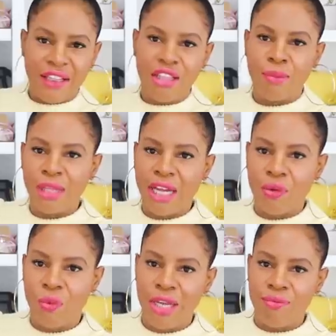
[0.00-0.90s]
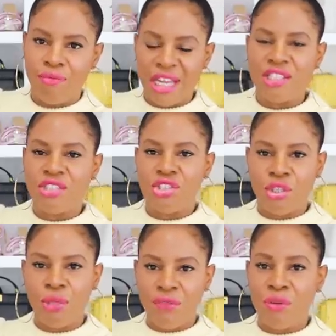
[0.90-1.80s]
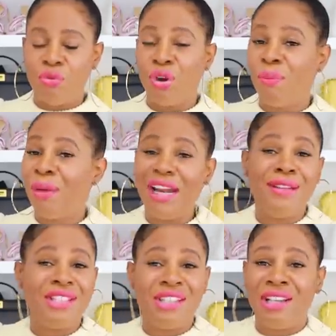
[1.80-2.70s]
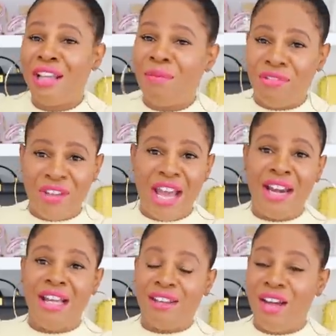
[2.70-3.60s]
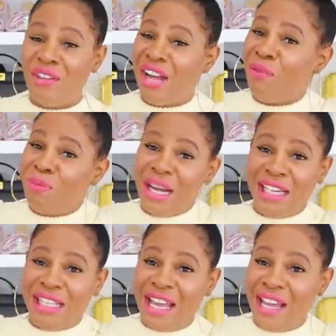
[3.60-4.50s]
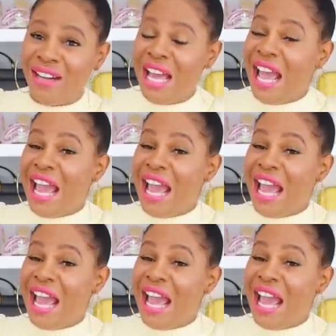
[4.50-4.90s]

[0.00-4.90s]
then I think the black and white makes it show even more, but I still am a fan. I love it. I would buy it again.